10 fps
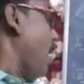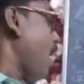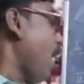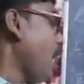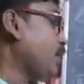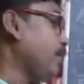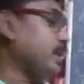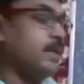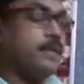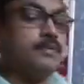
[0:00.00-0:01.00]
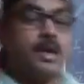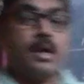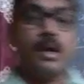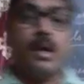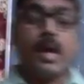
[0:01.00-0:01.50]
arguments of
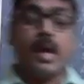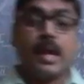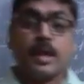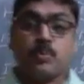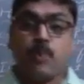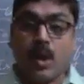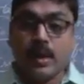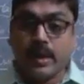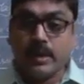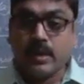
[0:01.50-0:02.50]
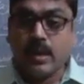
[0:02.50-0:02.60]
the respondent.